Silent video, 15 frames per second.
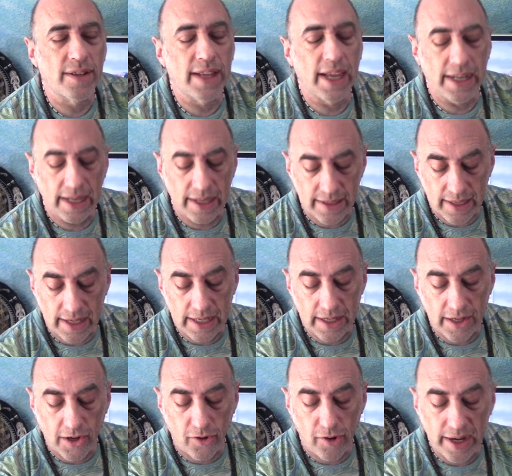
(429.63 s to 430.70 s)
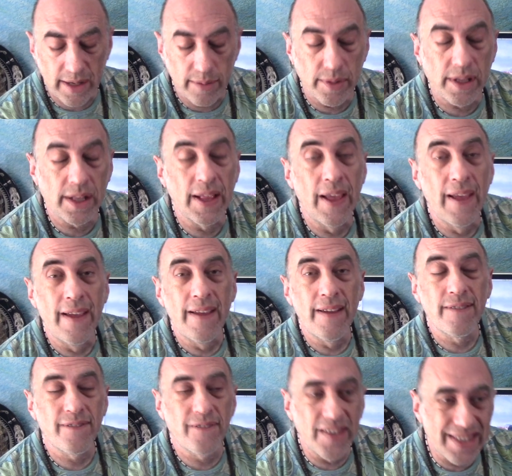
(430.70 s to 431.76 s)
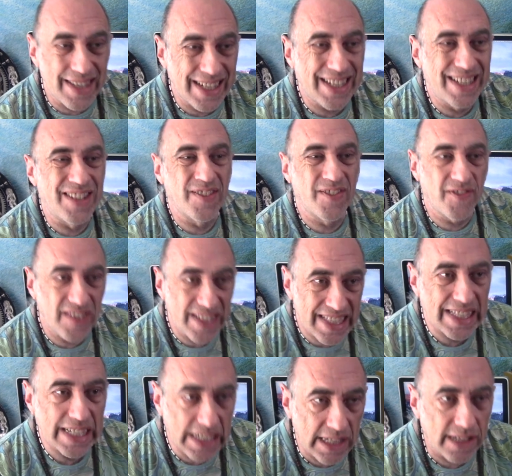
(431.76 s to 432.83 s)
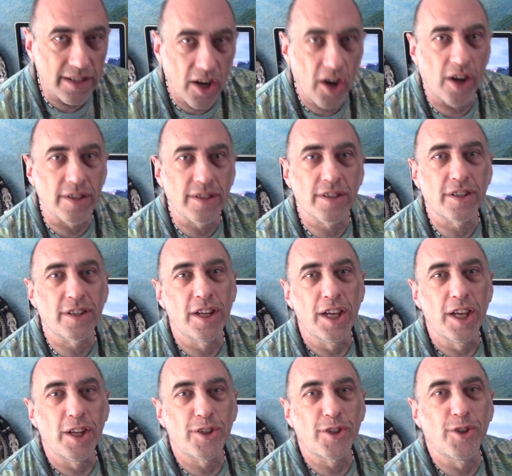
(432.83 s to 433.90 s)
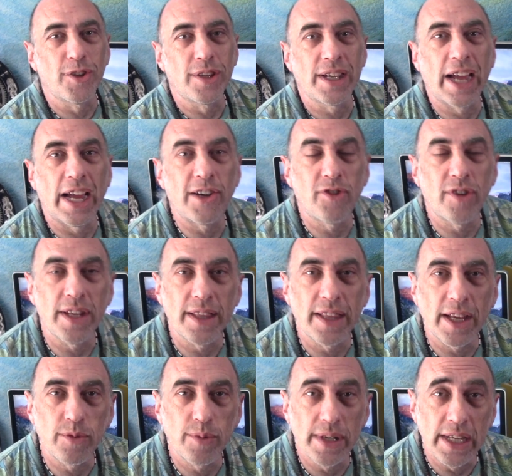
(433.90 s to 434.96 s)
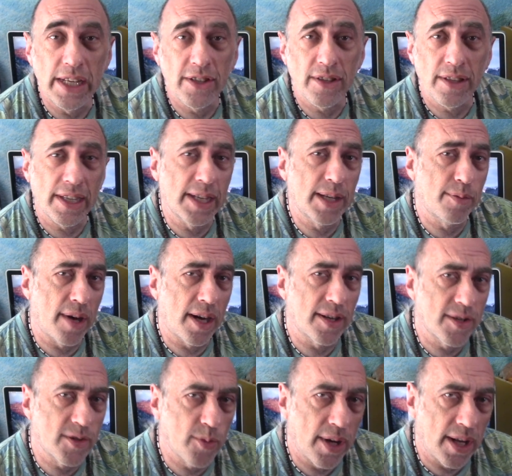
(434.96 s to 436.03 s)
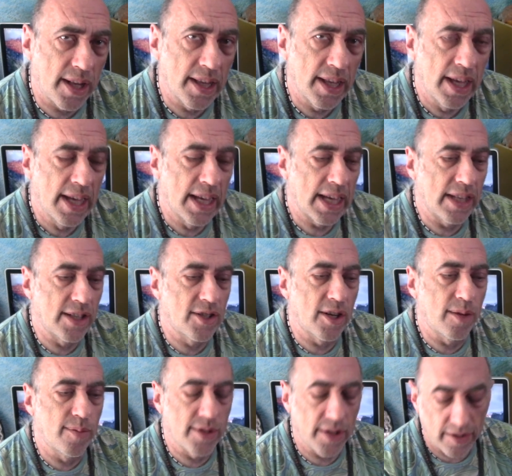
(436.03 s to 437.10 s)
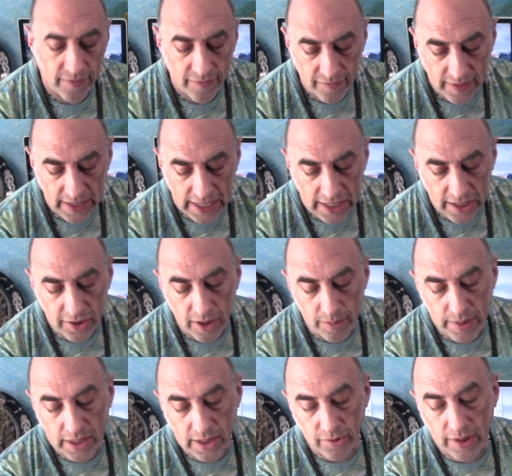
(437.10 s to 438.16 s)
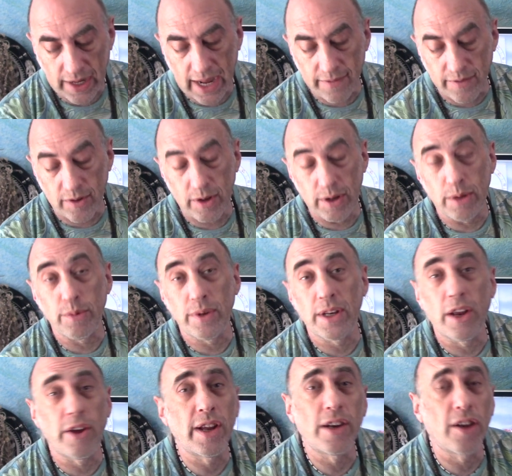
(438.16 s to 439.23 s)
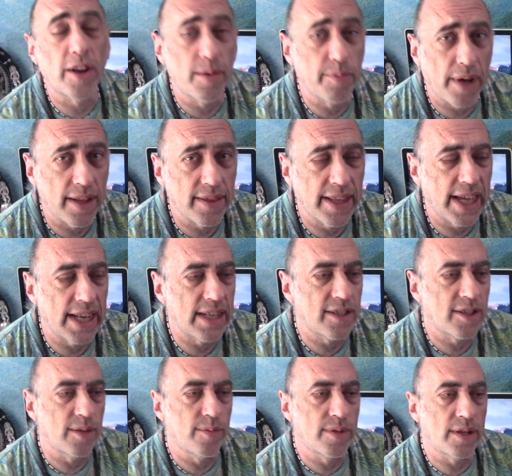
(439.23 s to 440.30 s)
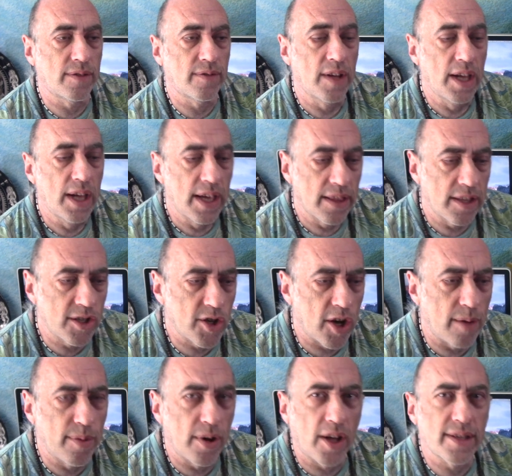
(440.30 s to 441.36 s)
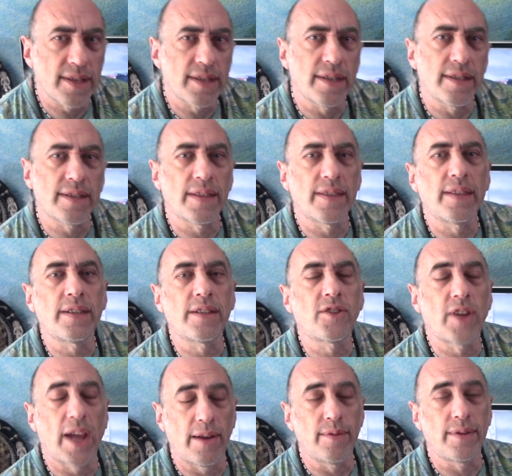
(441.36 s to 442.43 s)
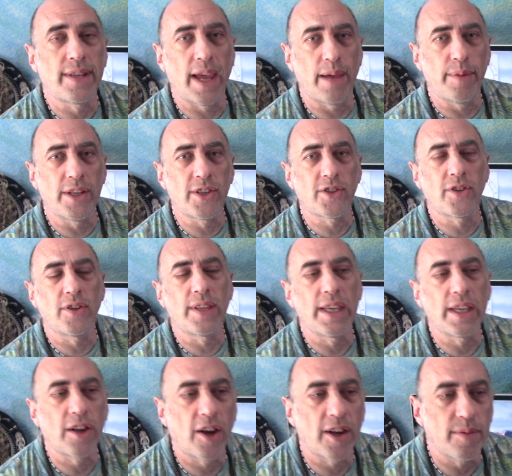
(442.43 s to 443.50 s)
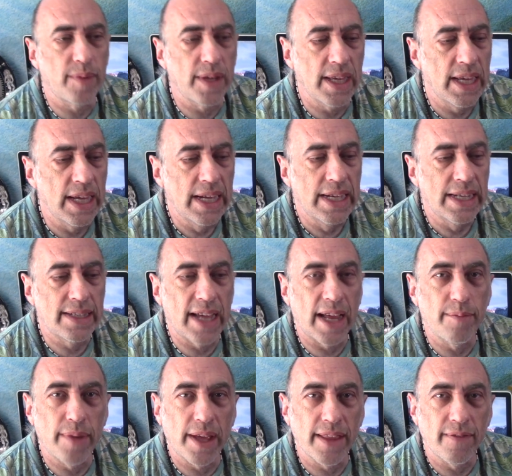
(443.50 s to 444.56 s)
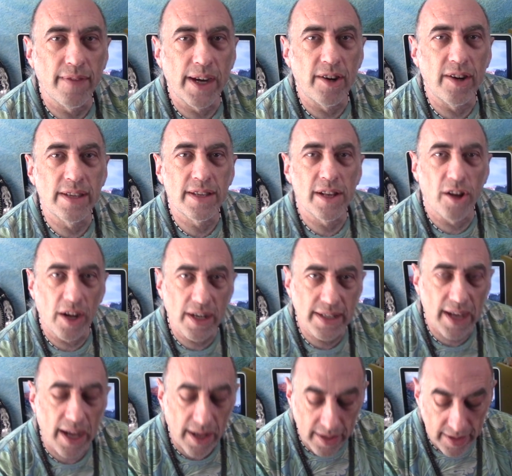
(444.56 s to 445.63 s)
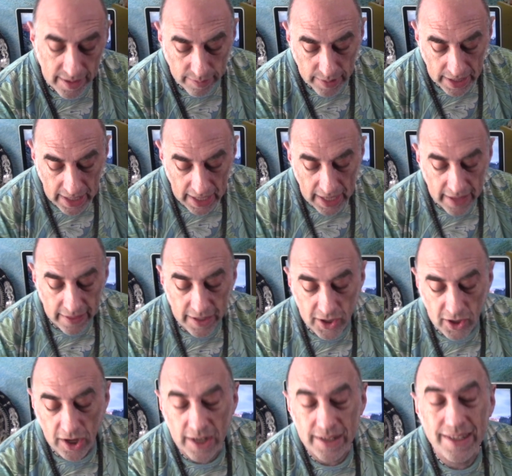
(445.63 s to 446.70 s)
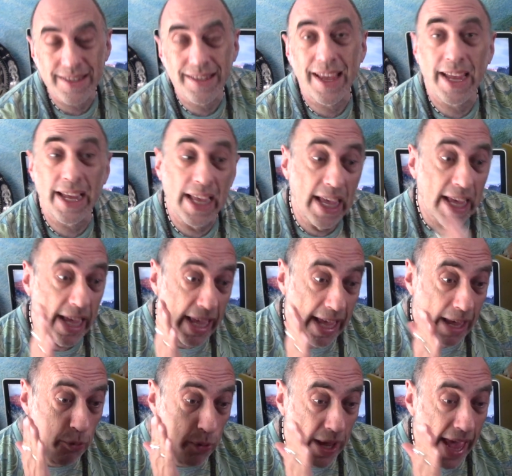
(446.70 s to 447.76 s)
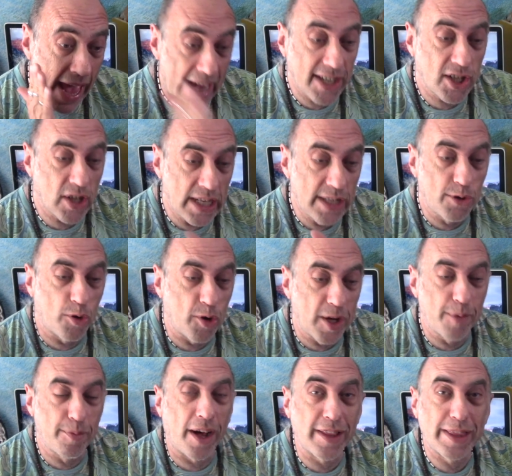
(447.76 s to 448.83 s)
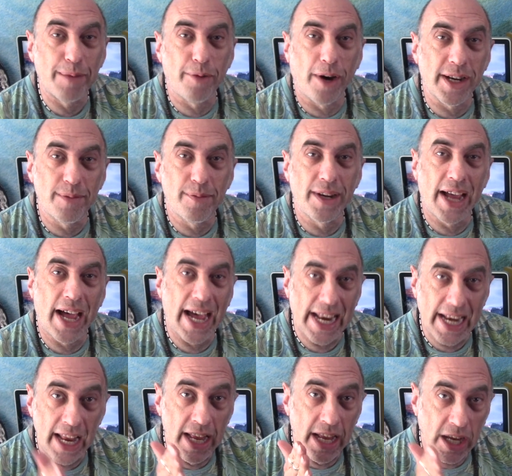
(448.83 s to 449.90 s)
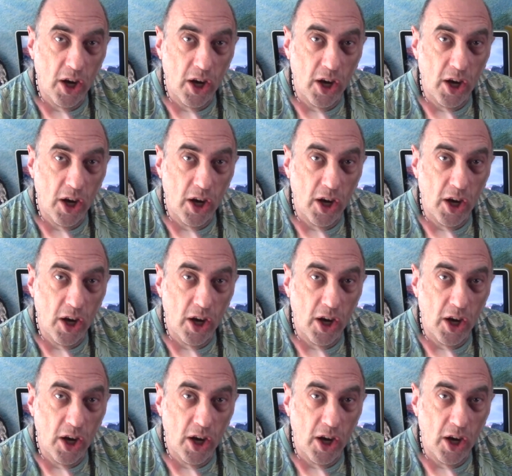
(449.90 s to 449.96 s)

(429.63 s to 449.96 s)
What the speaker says: That is an incredible fiscal cost to the country that we need to think about as well in terms of economic recovery. We know a lot about that in terms of the job losses and the damage to the economy done by the various lockdowns, but the chart is saying we're actually talking about the bottom line.